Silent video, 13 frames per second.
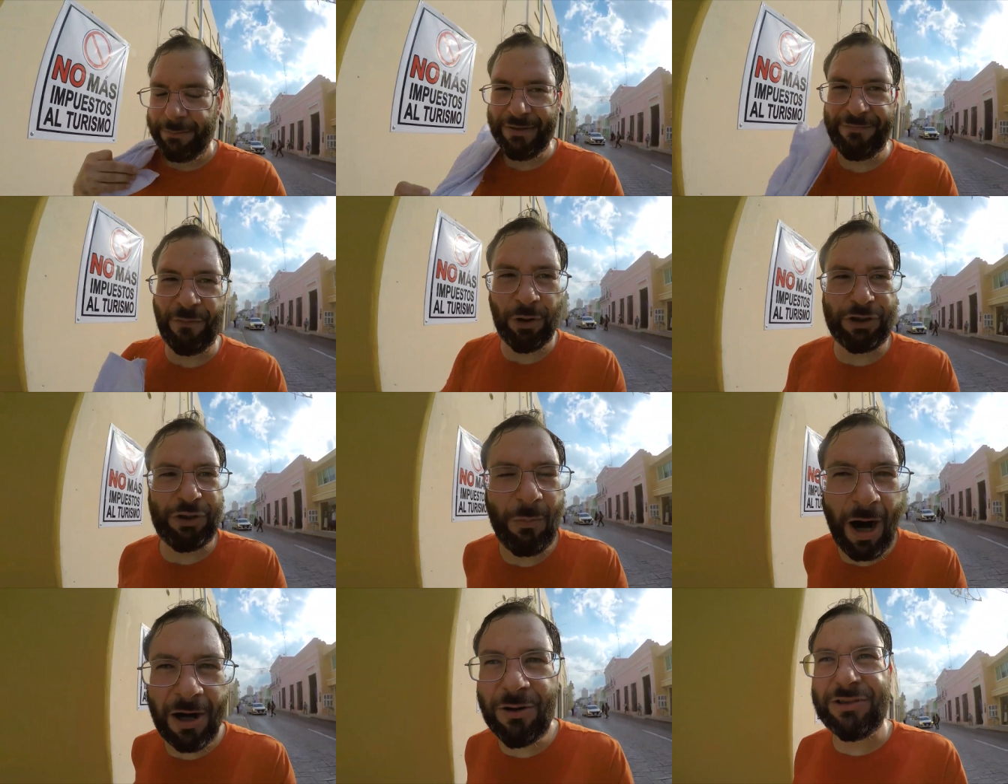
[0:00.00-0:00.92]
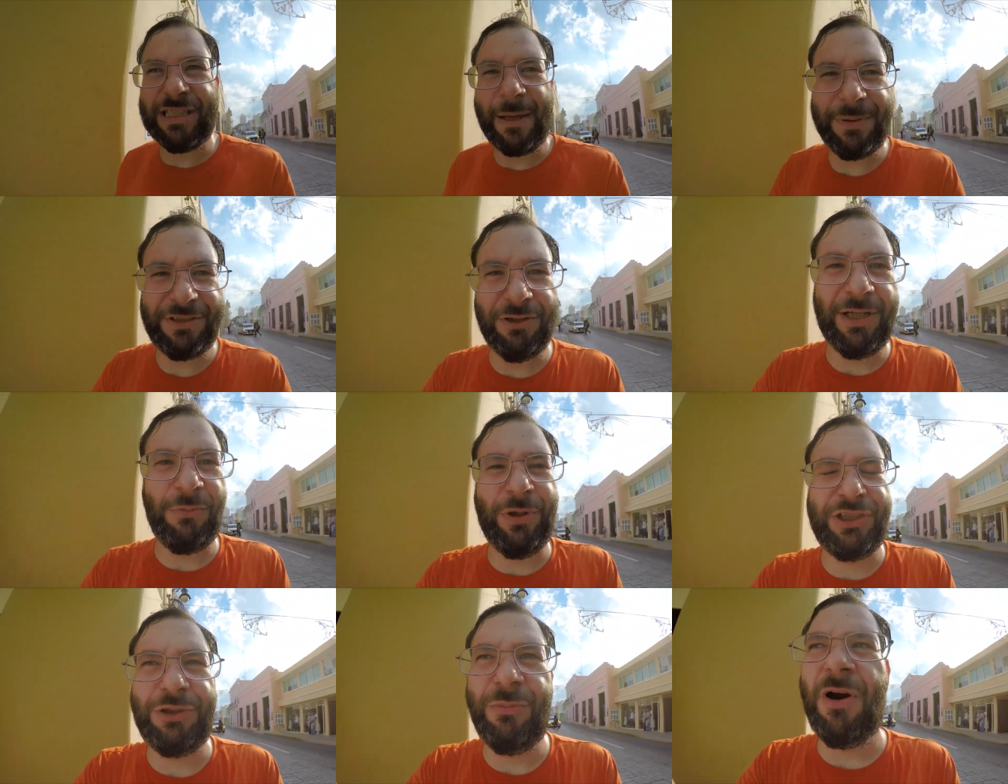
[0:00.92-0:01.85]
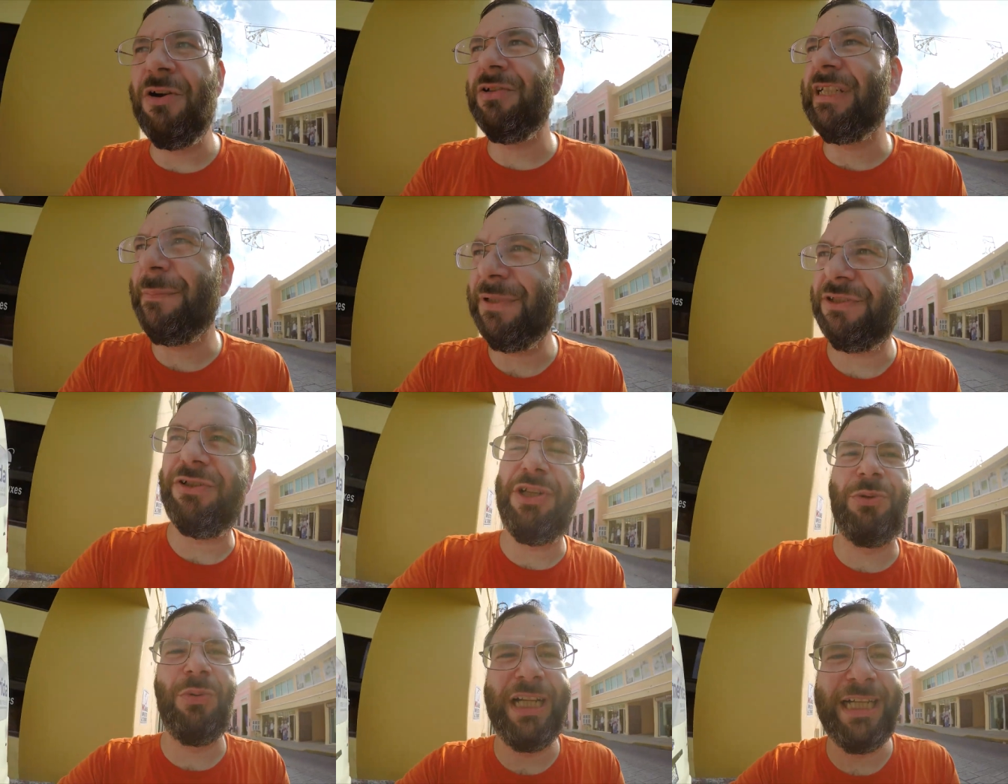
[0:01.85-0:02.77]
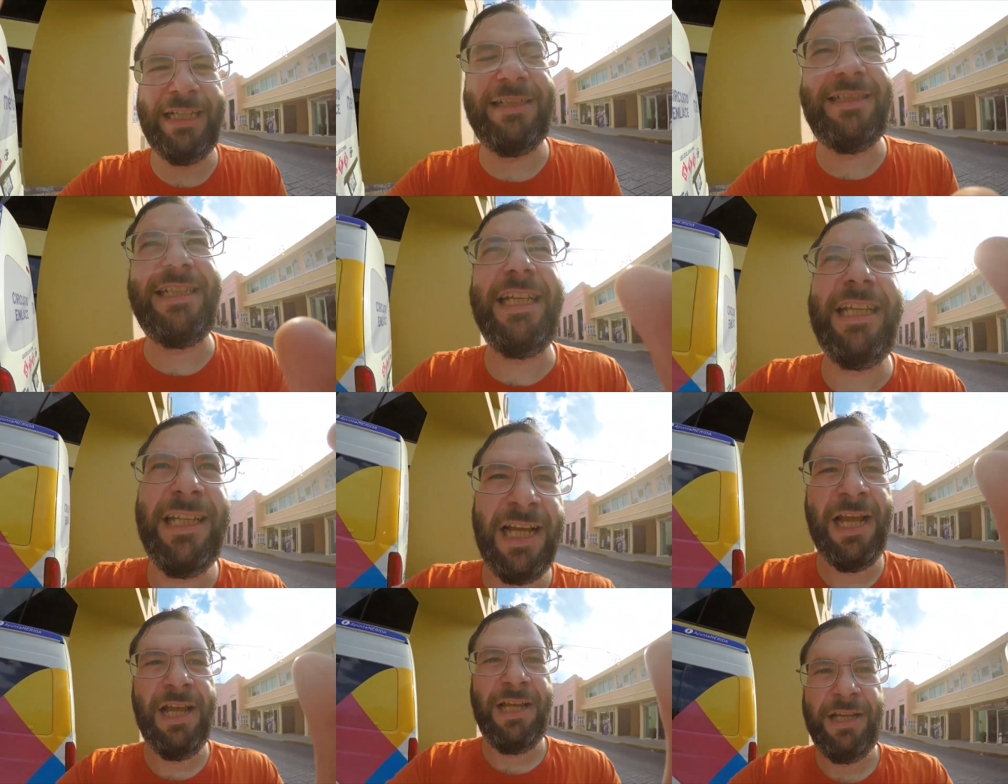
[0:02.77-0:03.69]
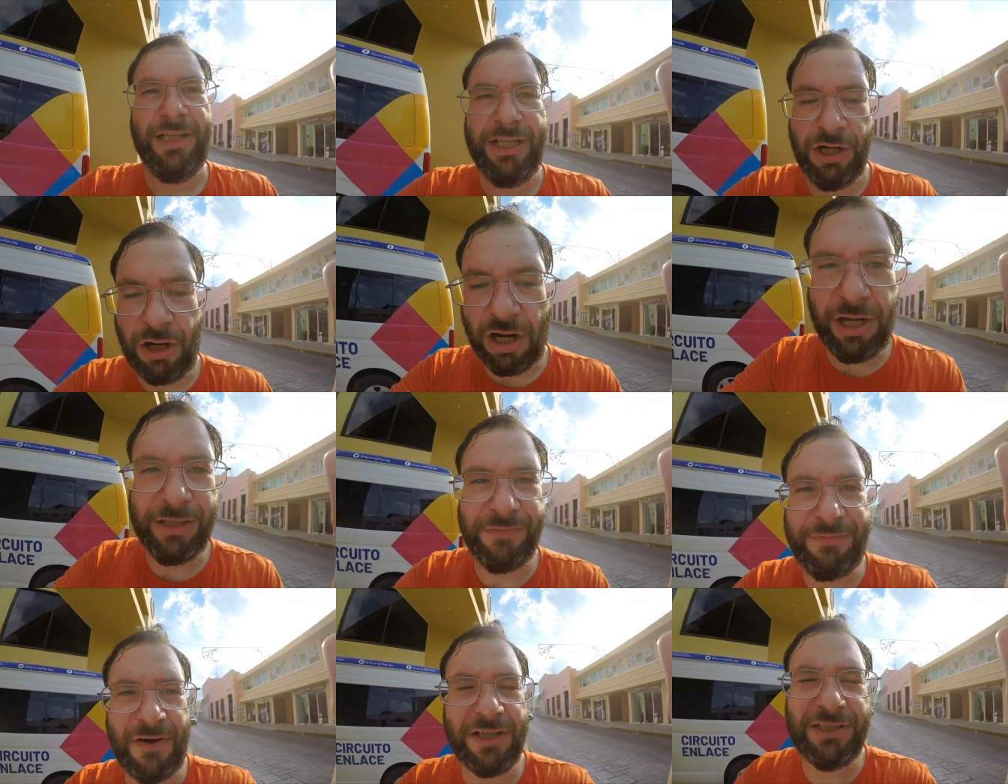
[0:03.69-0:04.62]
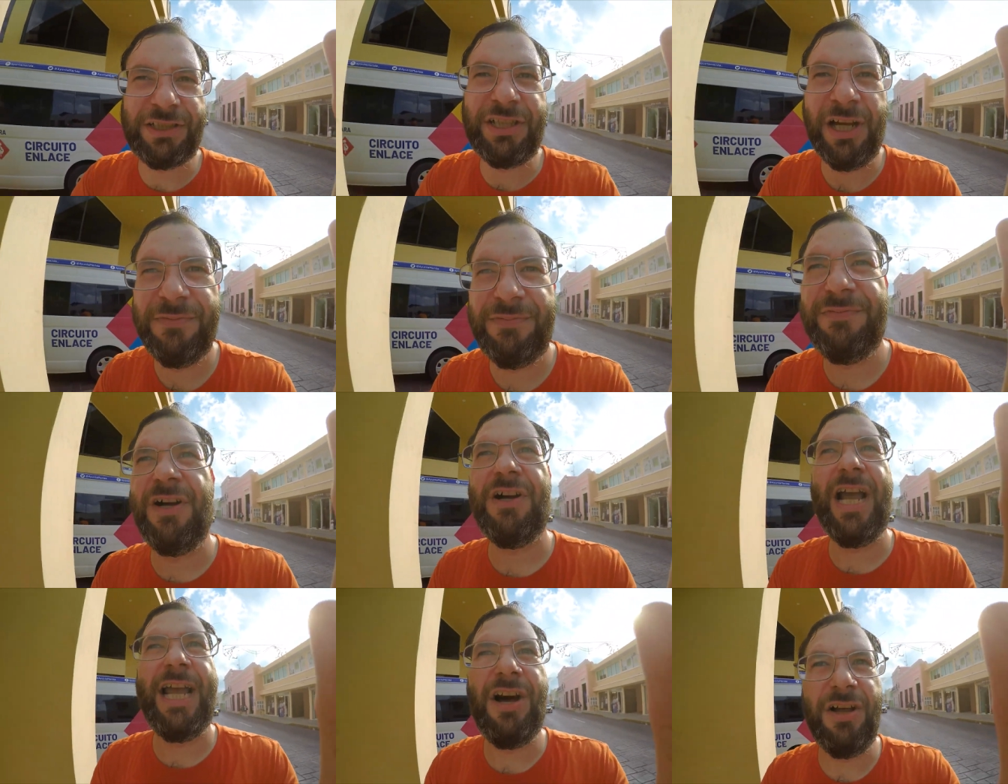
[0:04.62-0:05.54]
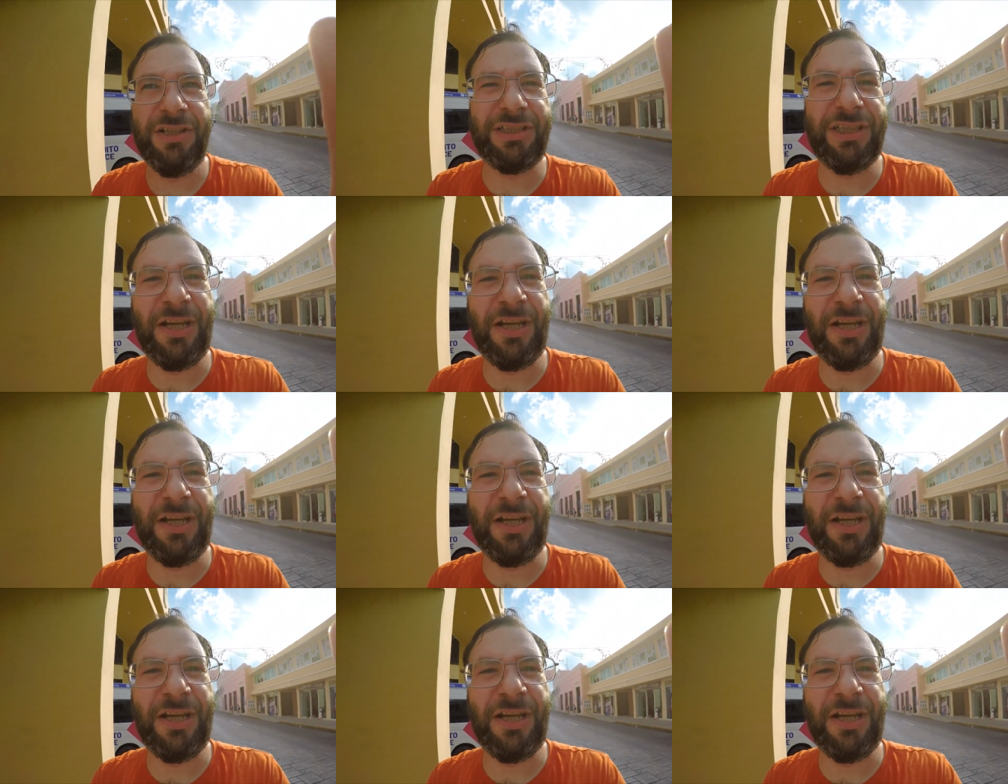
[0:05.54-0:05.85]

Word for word: before tomorrow's episode, in which tomorrow's episode you're really gonna see, you know, all the fun stuff, okay? All the